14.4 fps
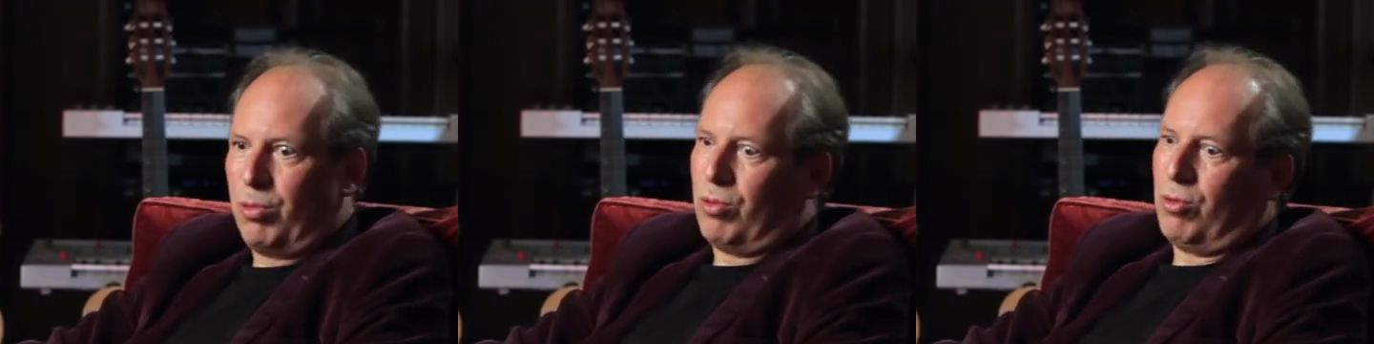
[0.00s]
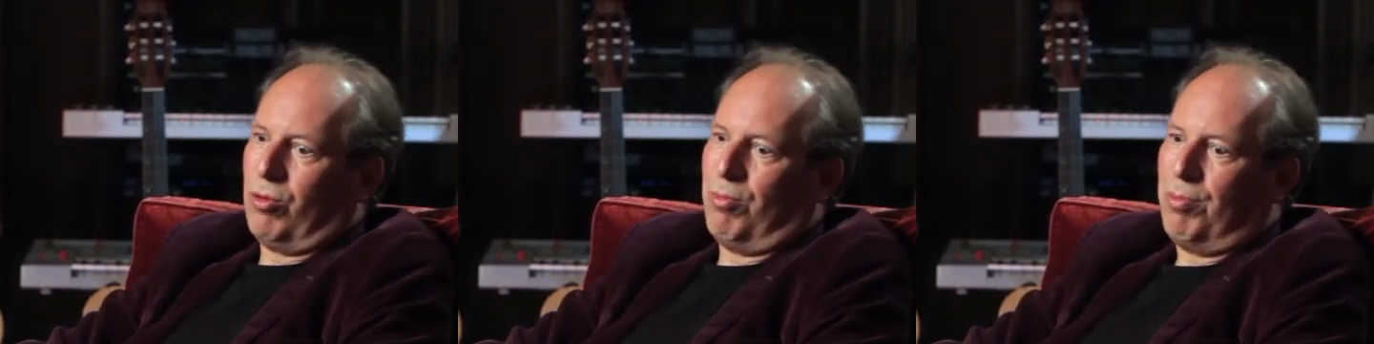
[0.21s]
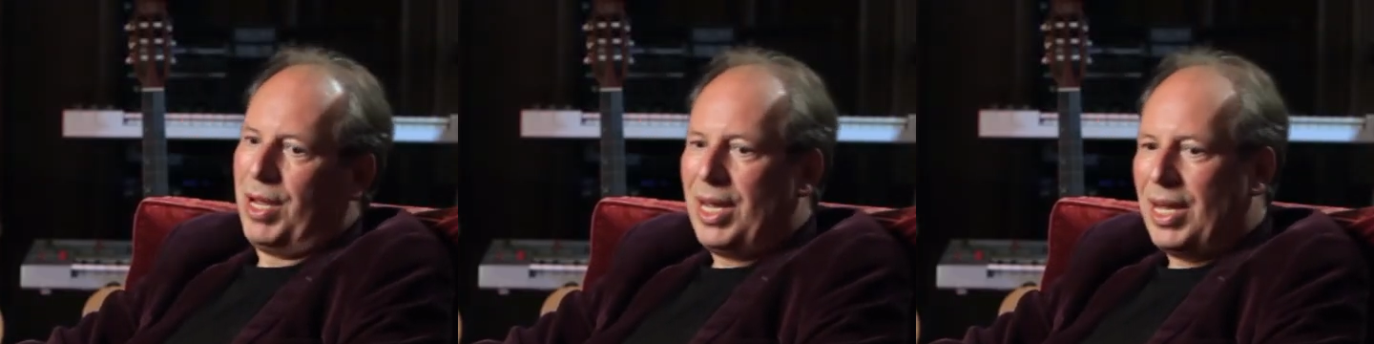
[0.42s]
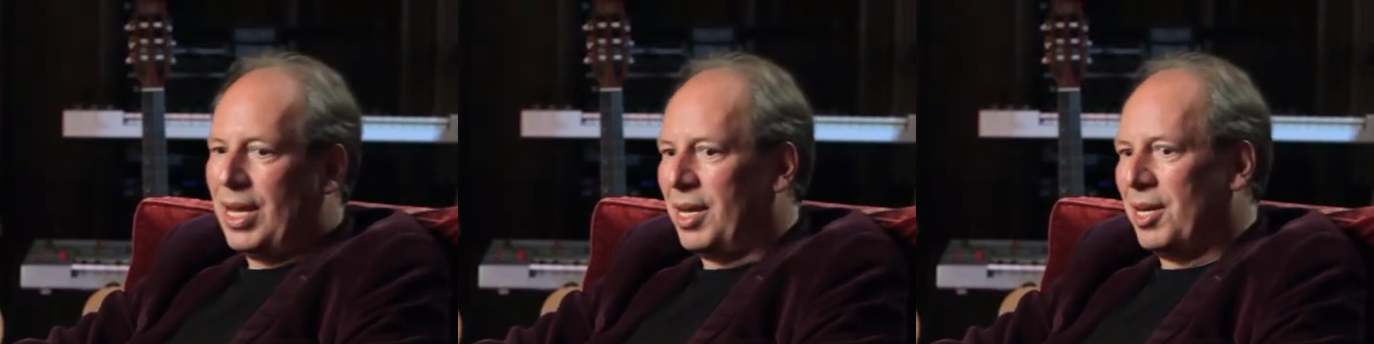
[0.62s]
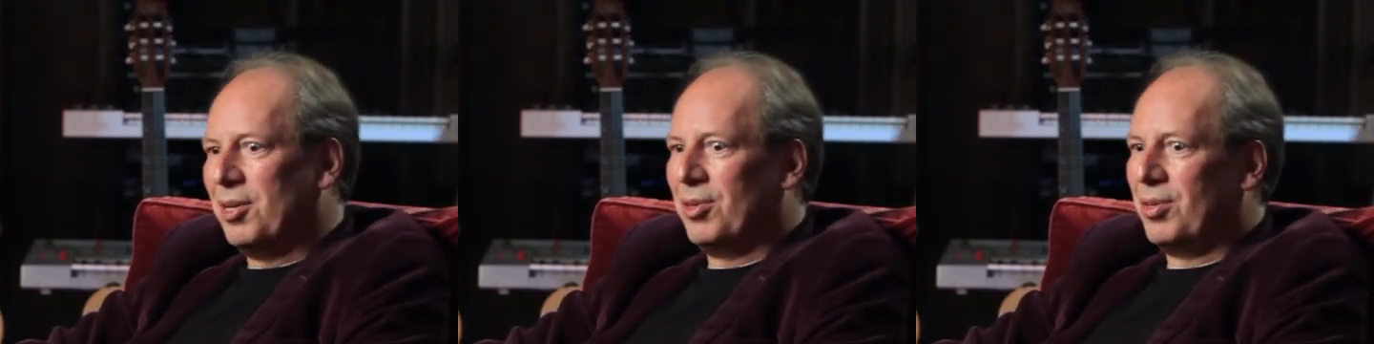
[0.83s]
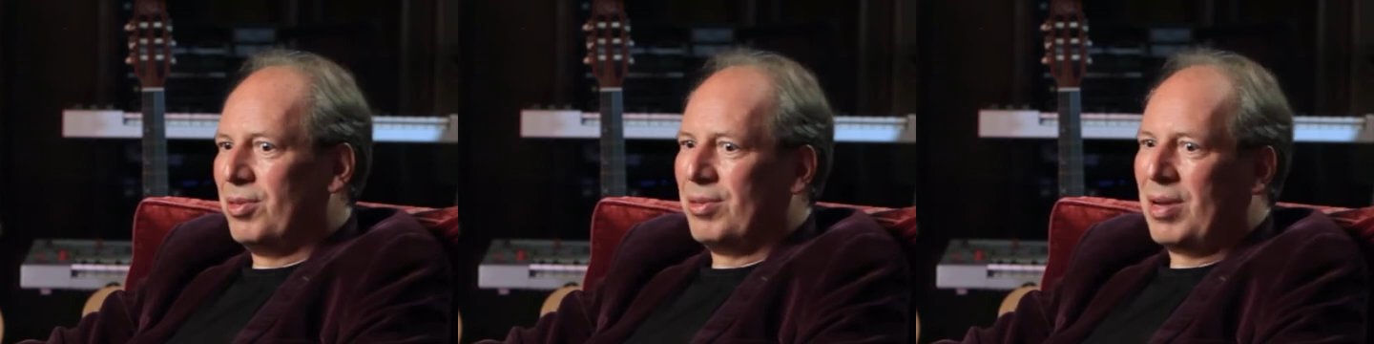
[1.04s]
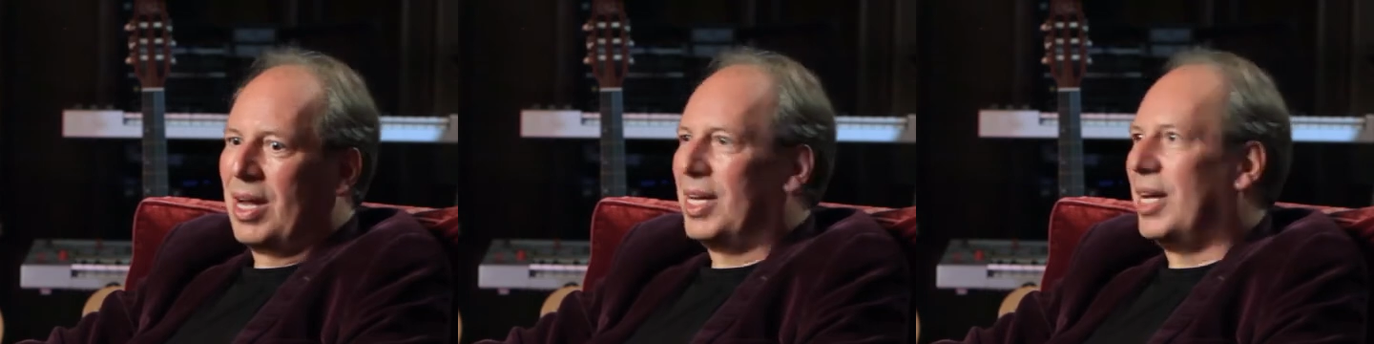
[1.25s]
Whoa, me! You
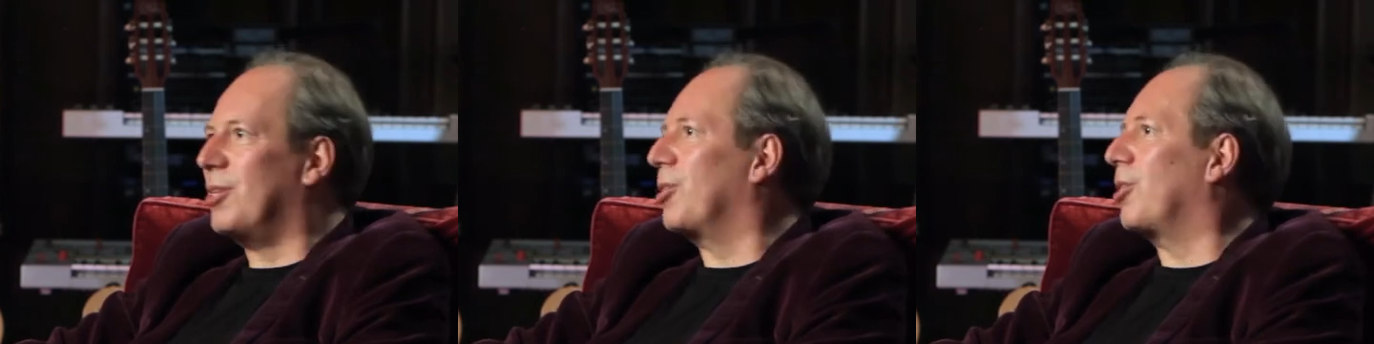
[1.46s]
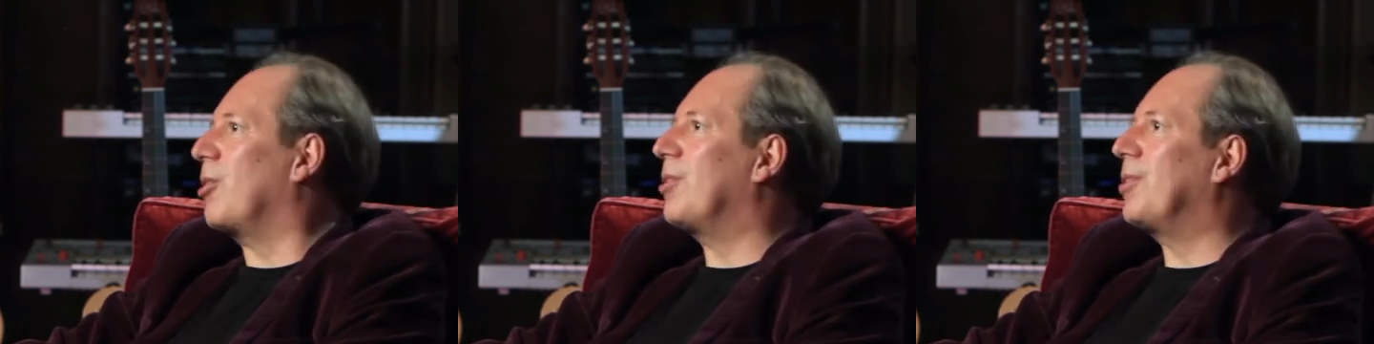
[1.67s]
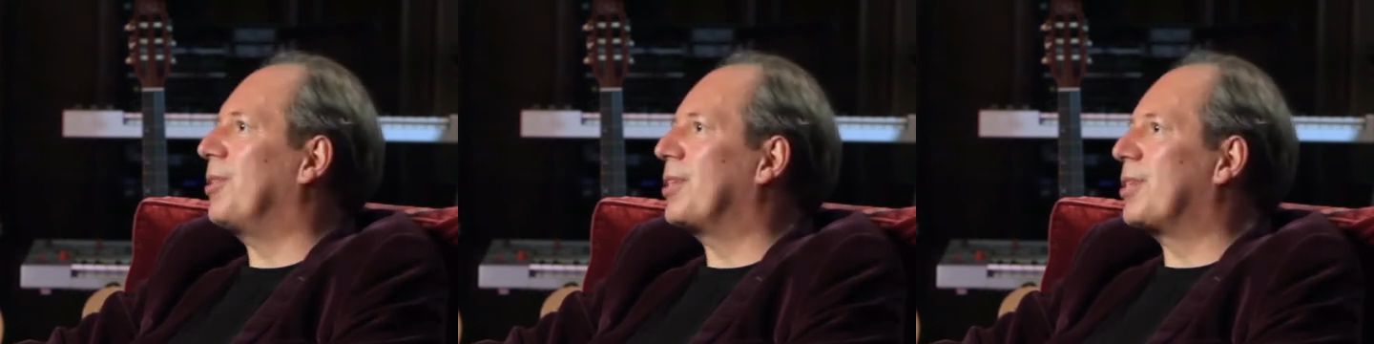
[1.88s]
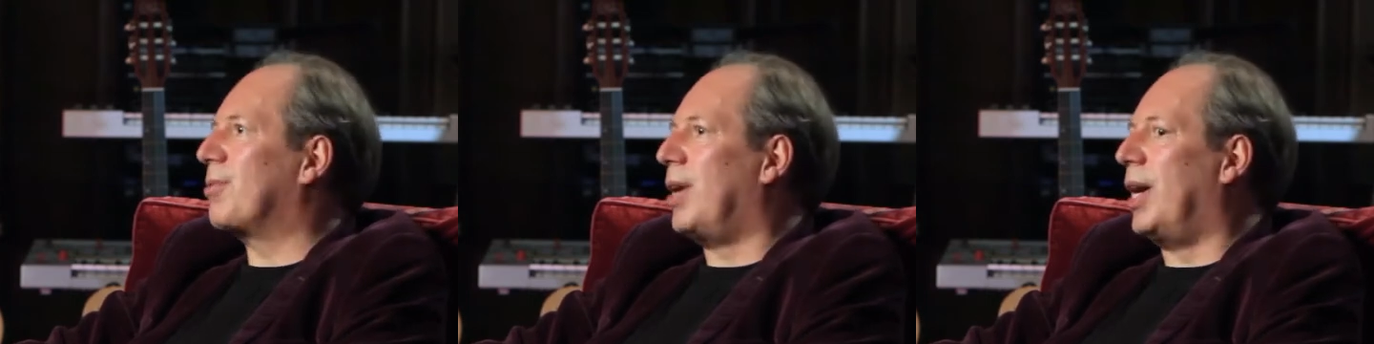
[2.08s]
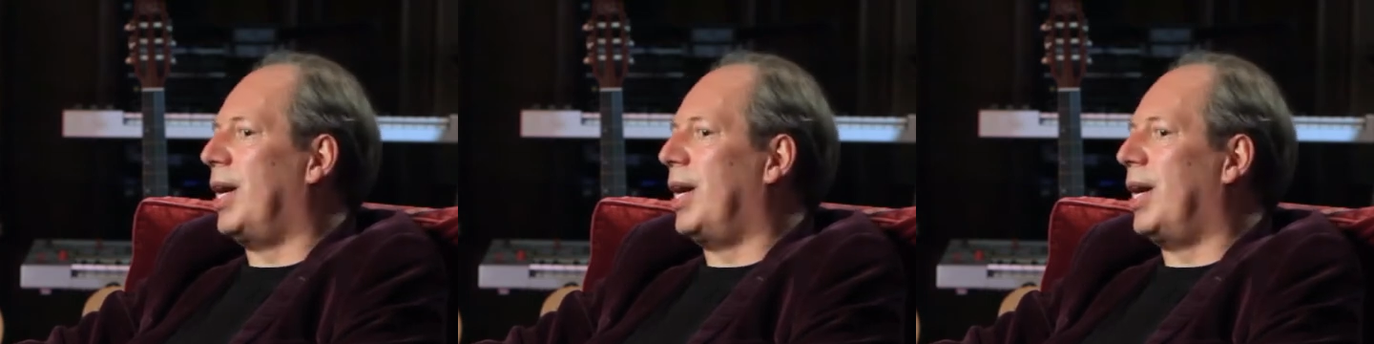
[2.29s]
know, I get to go on this